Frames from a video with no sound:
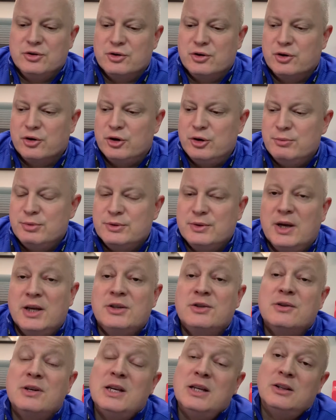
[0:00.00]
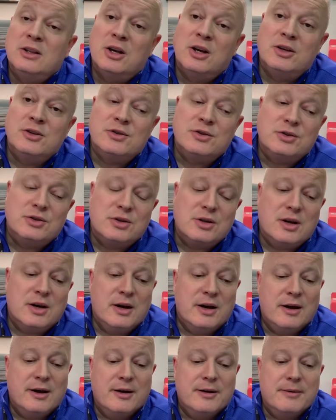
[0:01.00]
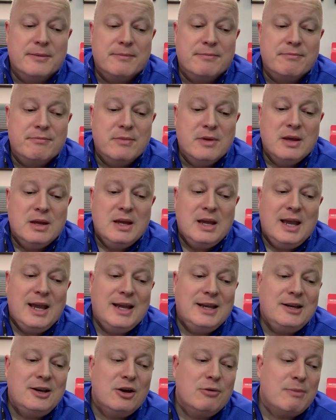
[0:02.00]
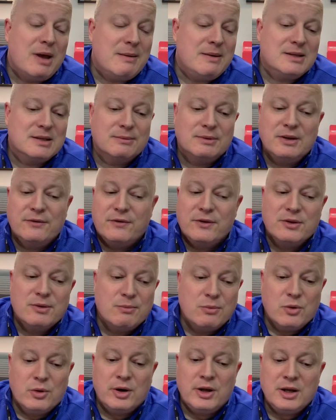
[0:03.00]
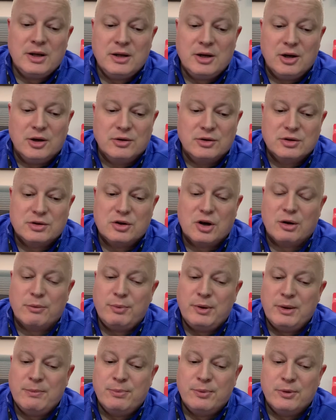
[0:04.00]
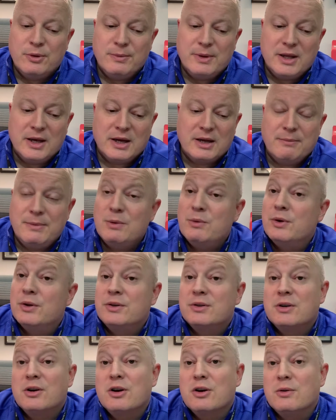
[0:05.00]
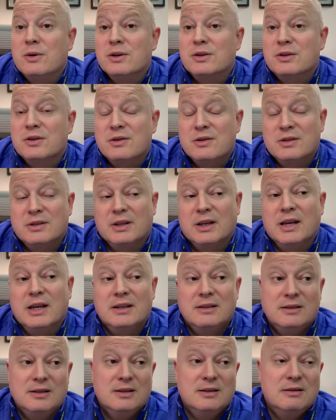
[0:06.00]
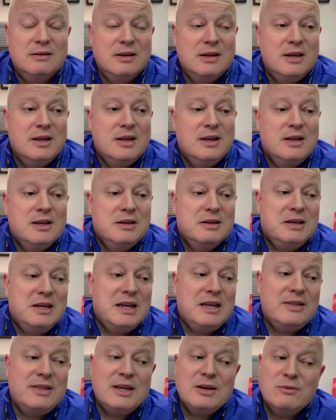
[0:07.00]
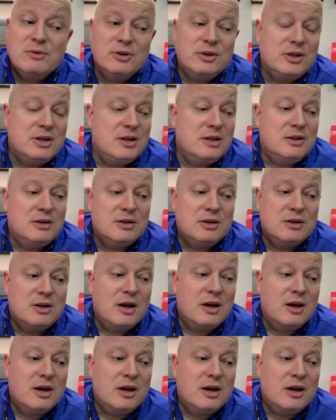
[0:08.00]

your group. So as you're eating lunch, and maybe something from the morning, struck people. I mean, that could be one of the starter questions. It's like, did anything really